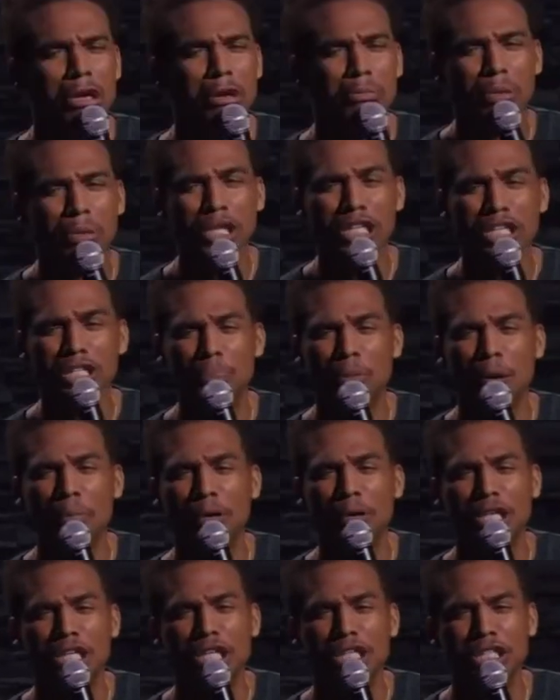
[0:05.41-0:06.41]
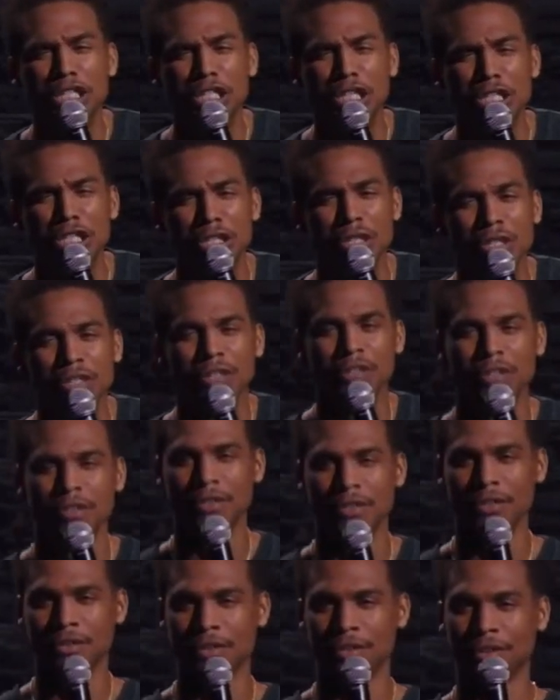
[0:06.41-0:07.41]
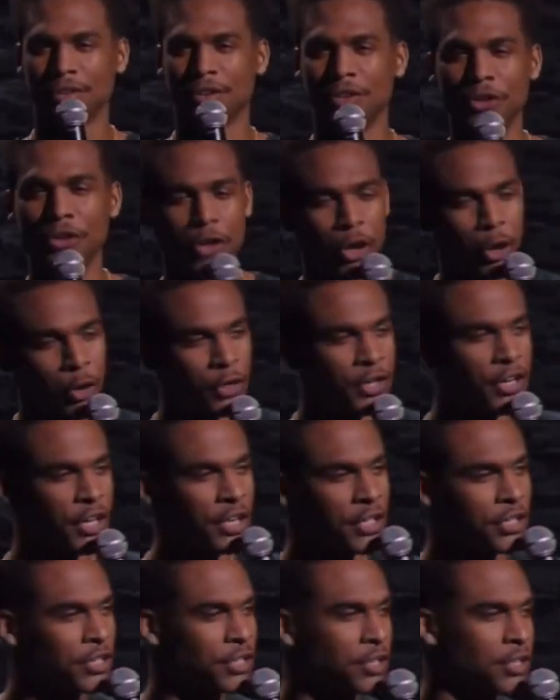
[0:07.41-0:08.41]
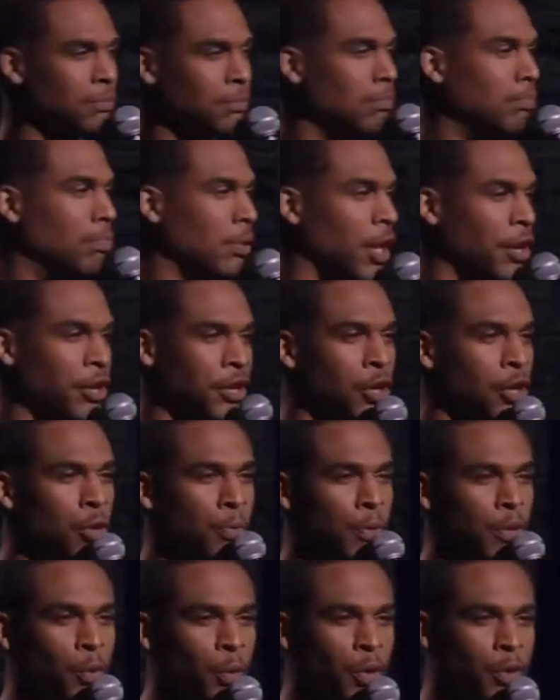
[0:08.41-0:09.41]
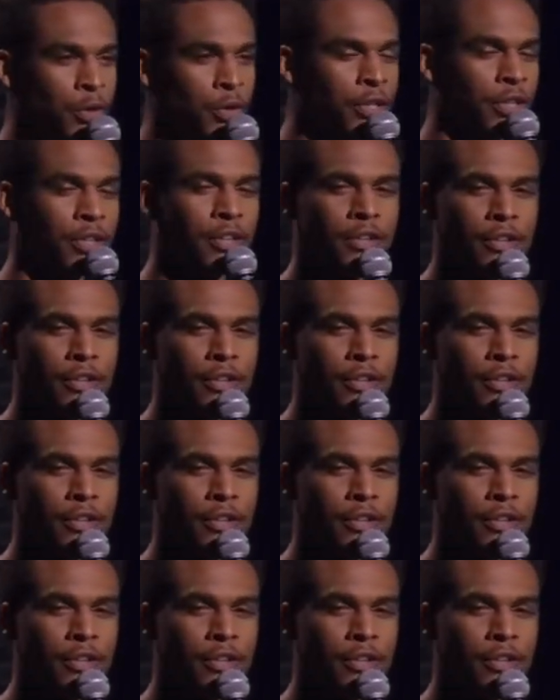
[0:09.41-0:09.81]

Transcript: please, Papa, kiss it." And you go and kiss his bloody open wound.